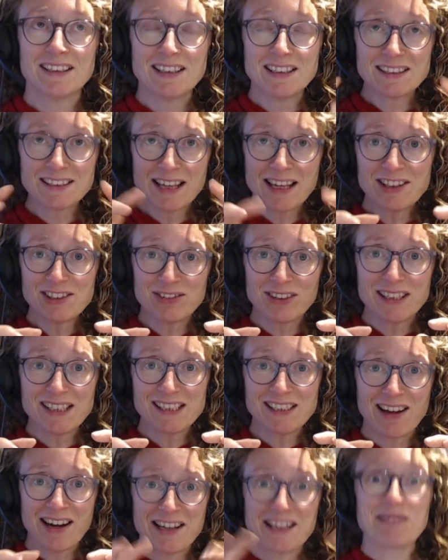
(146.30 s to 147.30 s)
sounds really
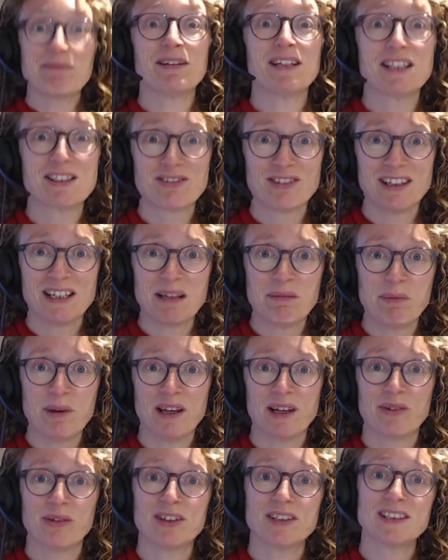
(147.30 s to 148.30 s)
tiny, but is really
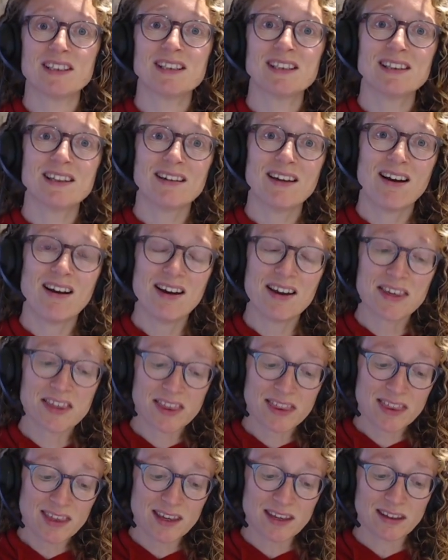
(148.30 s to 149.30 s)
big, which is that I
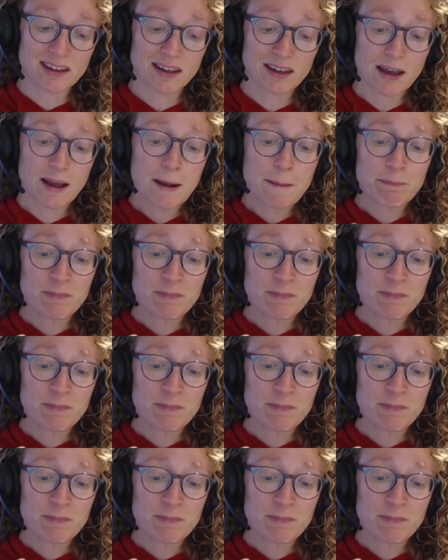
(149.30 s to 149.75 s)
think